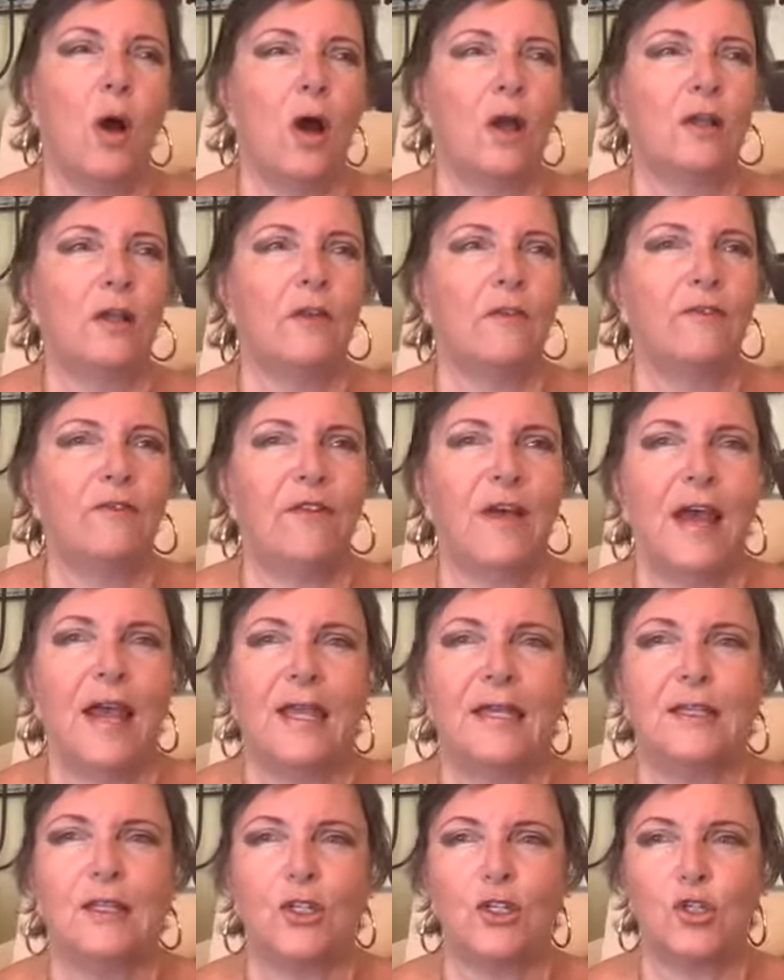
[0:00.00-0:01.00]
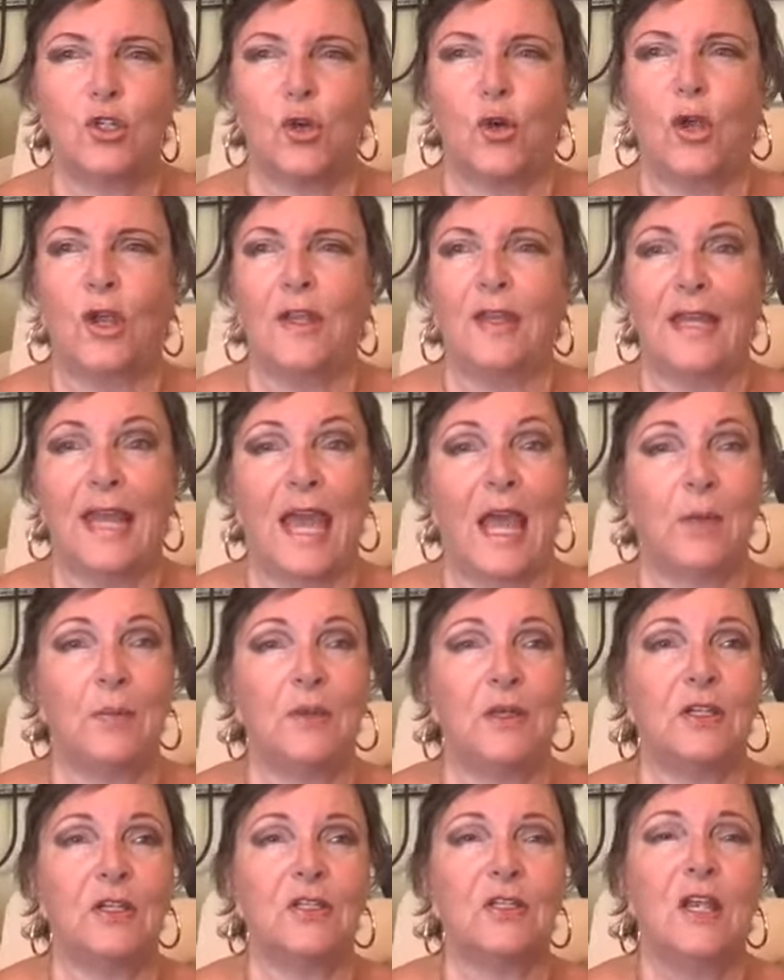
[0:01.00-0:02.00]
and find the joy and the
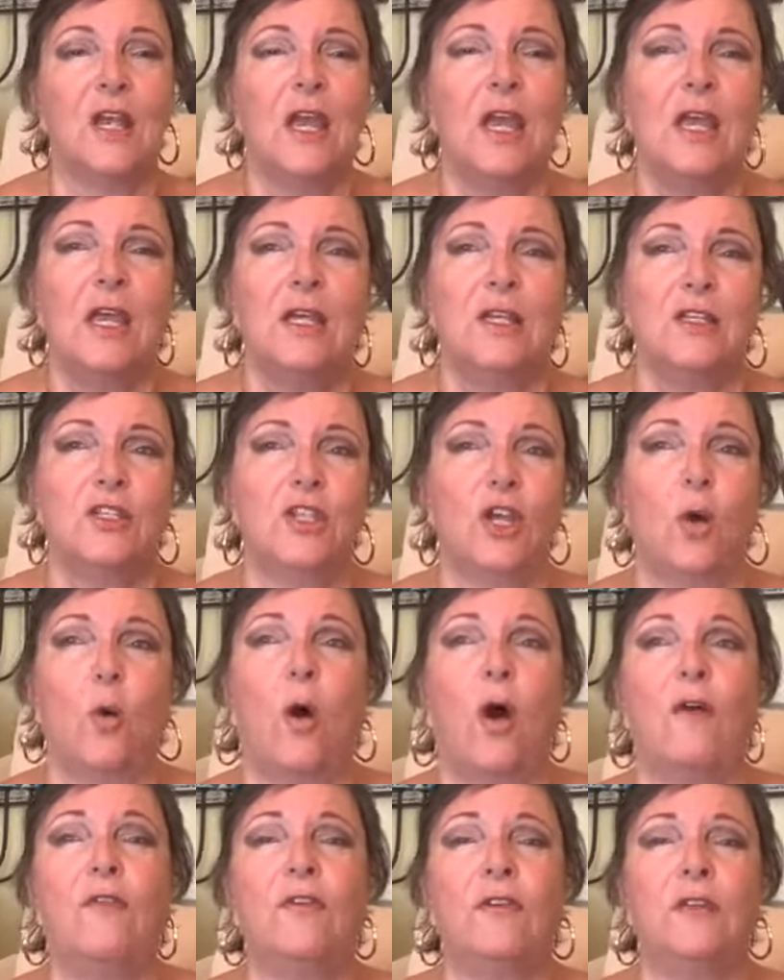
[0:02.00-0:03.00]
happiness so often that